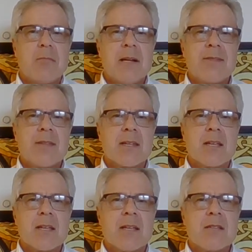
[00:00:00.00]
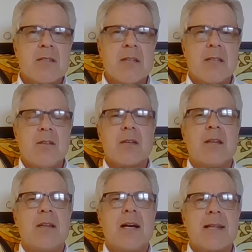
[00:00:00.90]
My thinking is that you
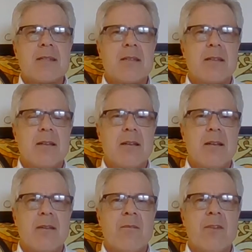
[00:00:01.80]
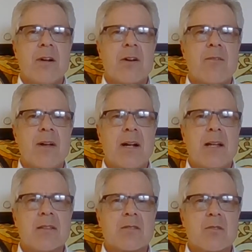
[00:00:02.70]
cannot verify
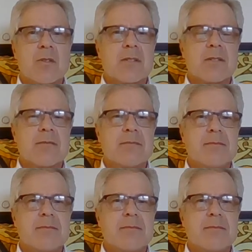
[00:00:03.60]
the source.